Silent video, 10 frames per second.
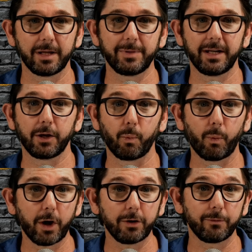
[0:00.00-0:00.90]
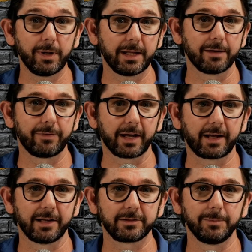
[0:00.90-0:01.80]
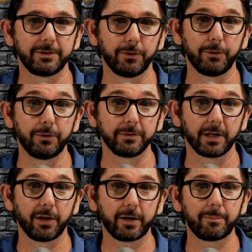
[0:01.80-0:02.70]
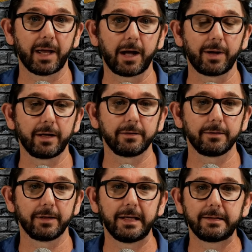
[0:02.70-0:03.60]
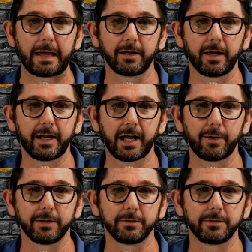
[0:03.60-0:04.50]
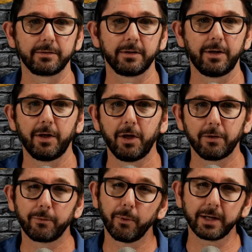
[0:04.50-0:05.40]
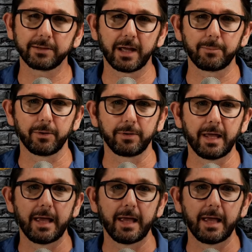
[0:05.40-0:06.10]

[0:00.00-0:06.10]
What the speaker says: limiting won't really affect customers who use a lot of power in daylight hours. For example,